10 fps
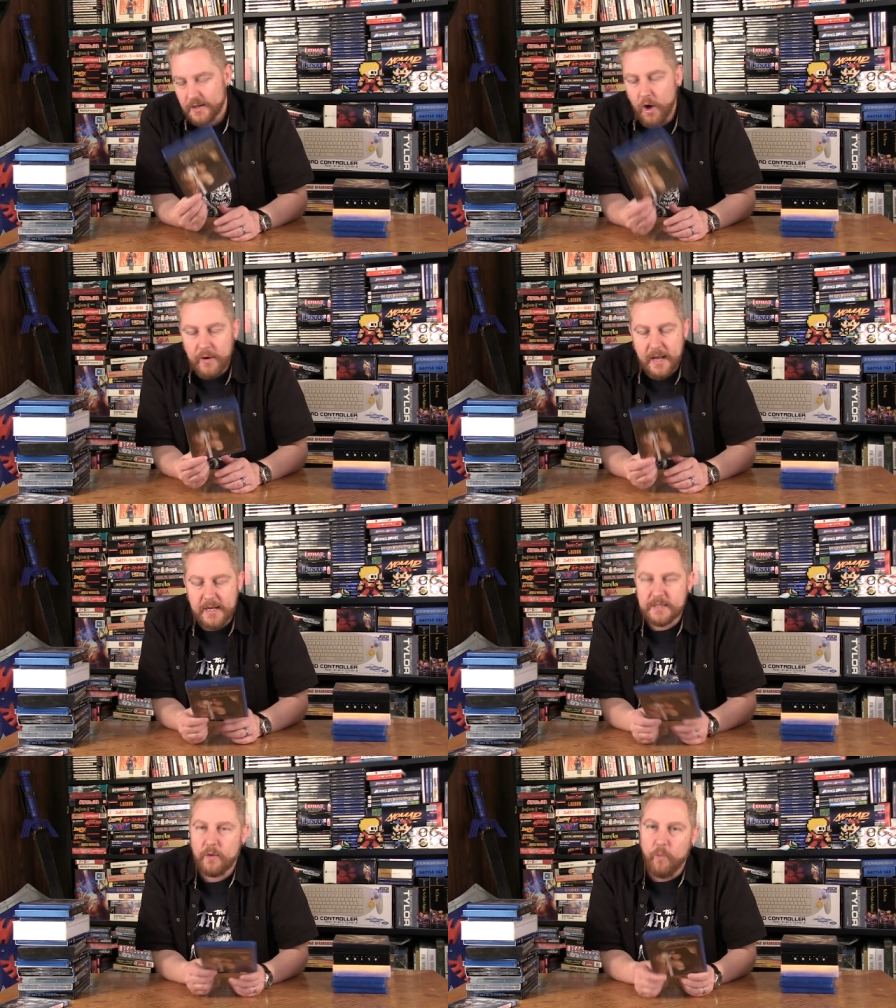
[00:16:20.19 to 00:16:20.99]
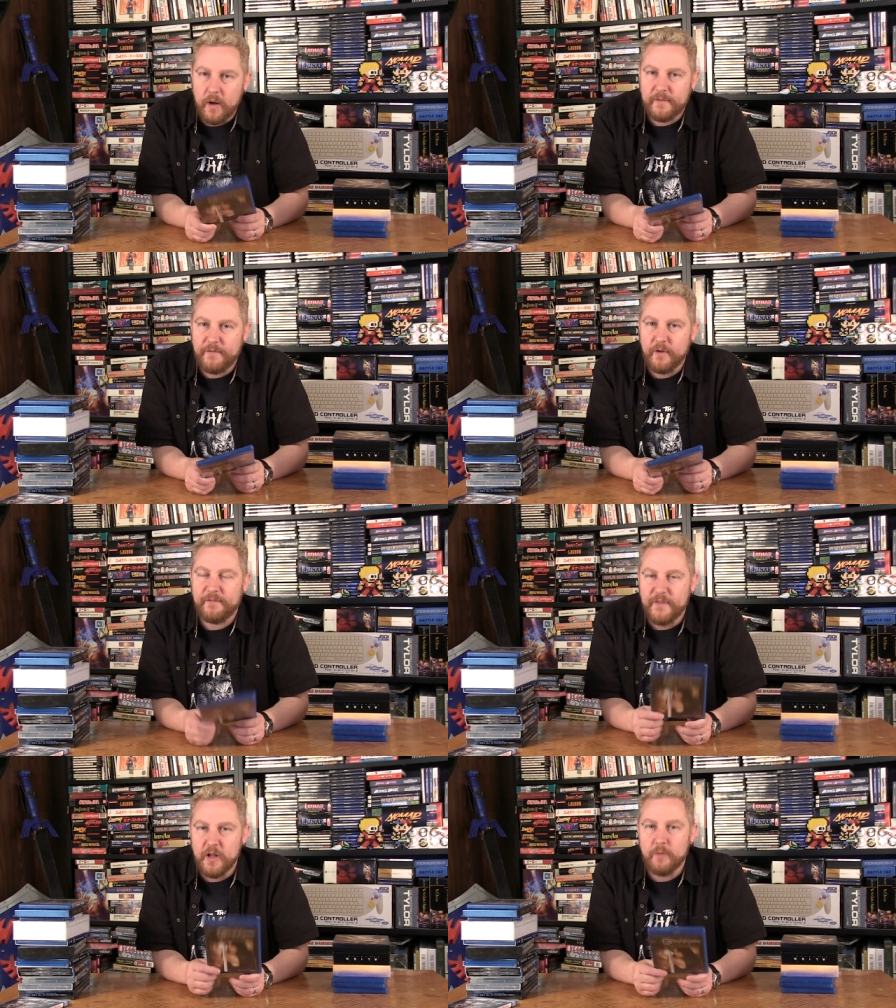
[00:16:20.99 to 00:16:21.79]
Conan is a wonderful
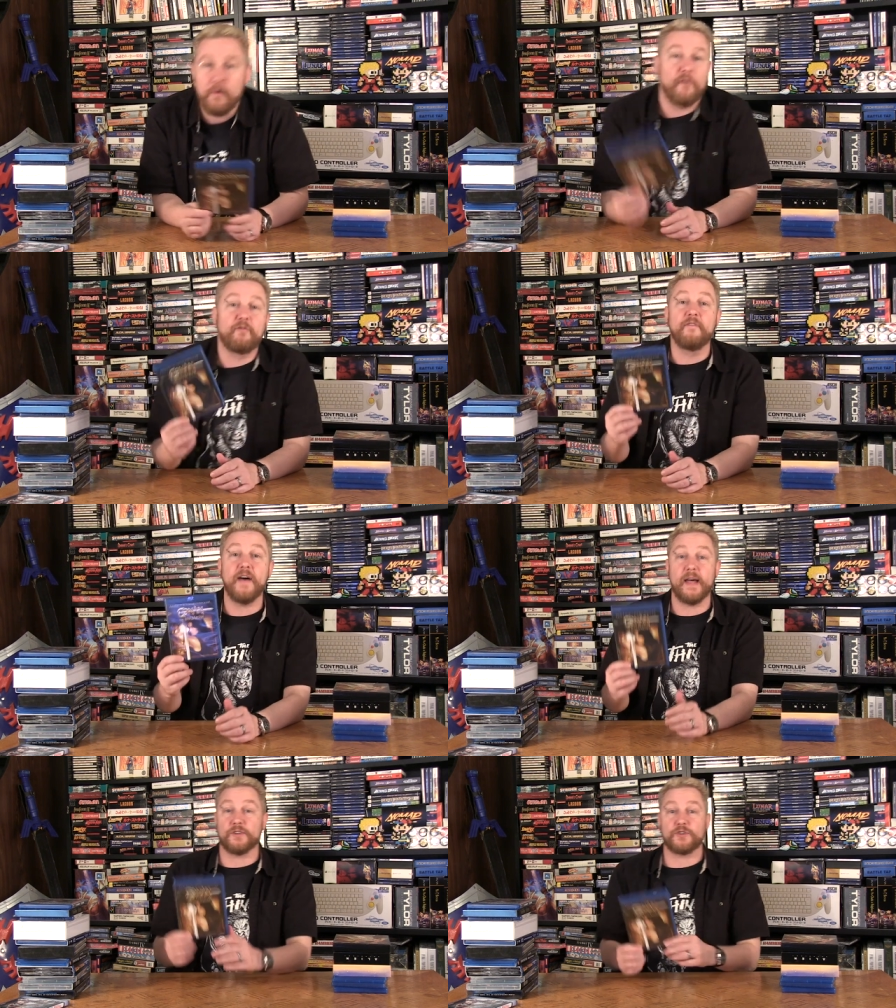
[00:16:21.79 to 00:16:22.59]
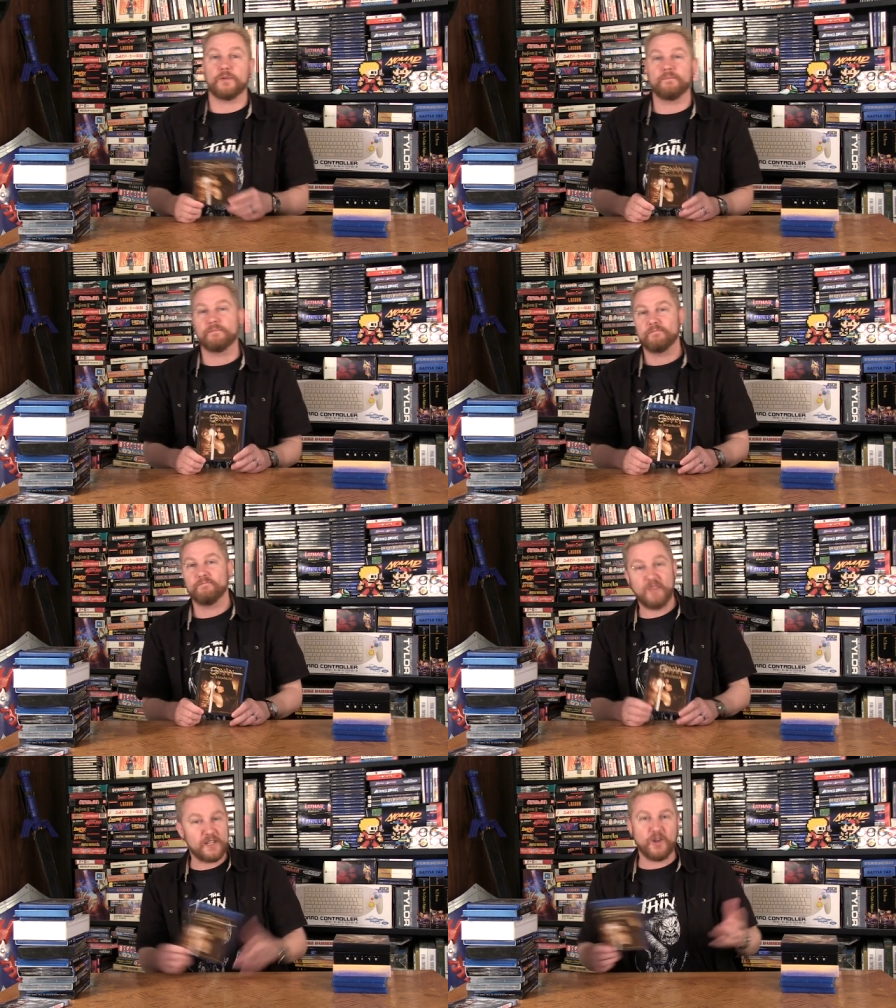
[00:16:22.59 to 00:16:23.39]
film of revenge.
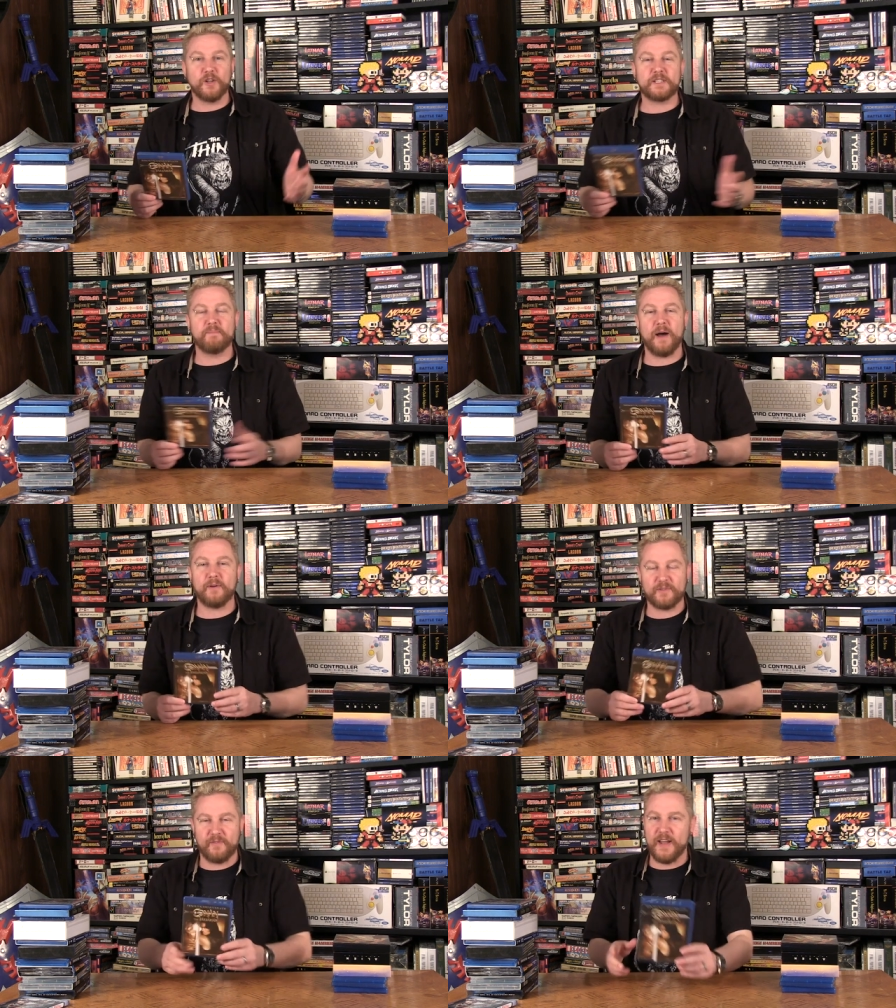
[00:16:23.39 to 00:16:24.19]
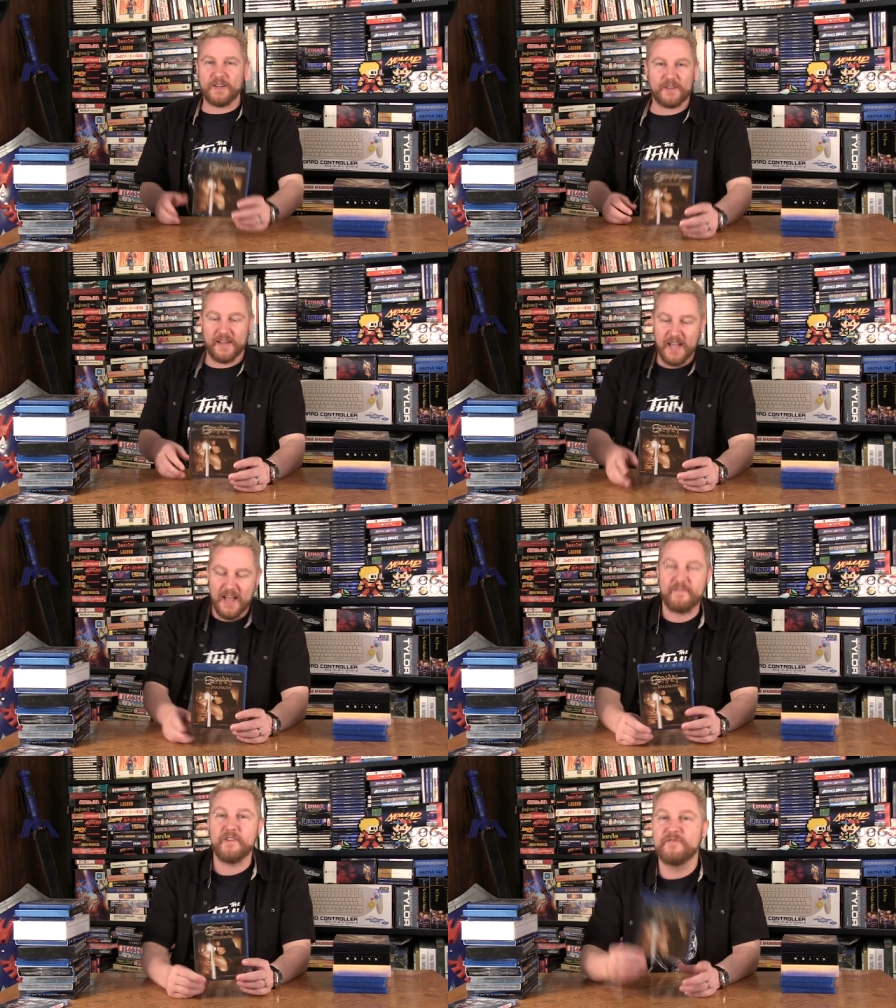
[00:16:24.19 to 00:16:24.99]
That's all it's about is revenge. Like,
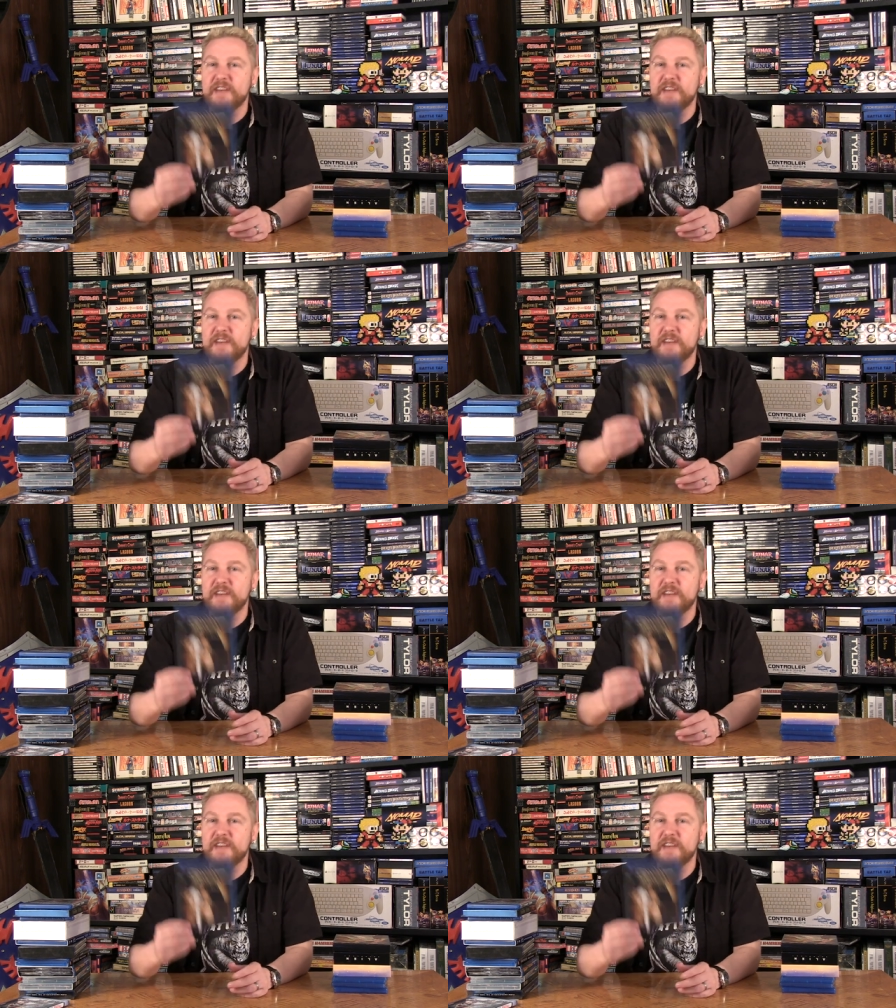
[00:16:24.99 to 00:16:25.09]
if you've